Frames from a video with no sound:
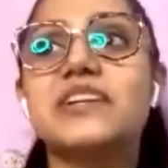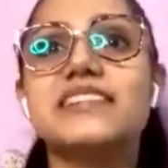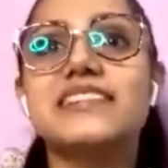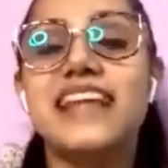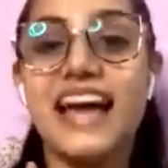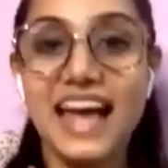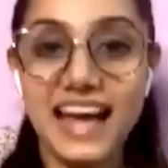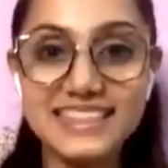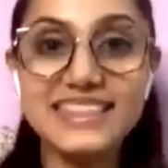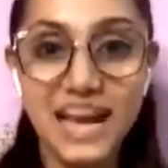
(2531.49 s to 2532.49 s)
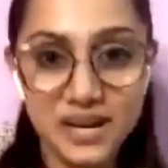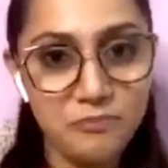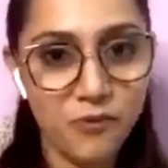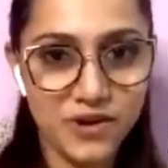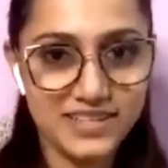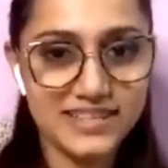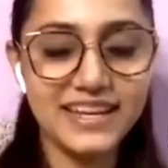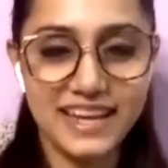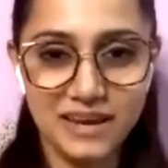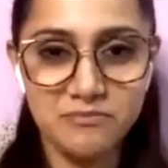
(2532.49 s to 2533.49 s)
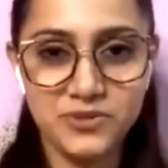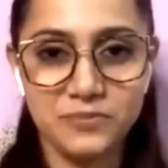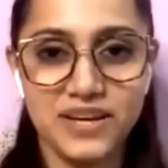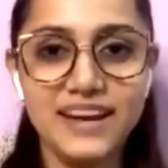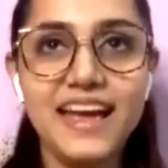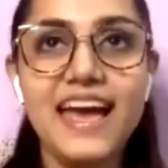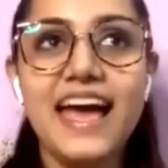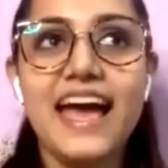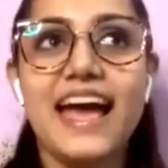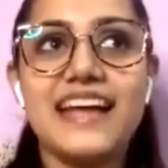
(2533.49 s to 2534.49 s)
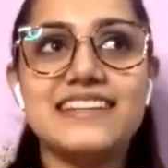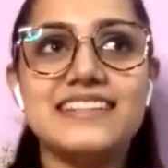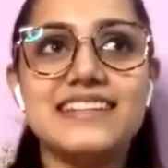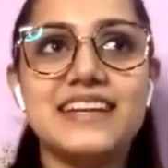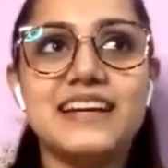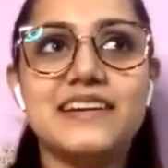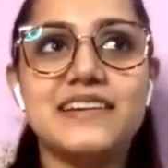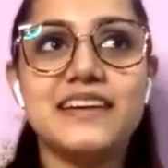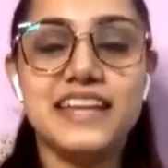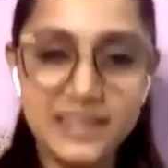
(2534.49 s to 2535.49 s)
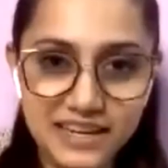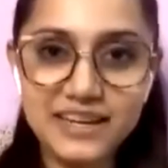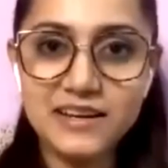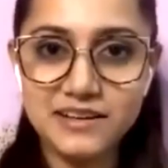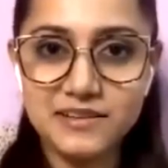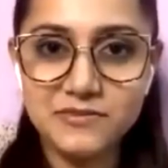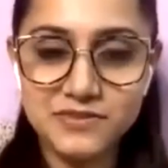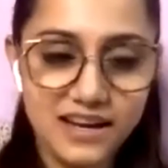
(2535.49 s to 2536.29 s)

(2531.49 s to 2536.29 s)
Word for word: And at that point, he came to me and uh, he uh,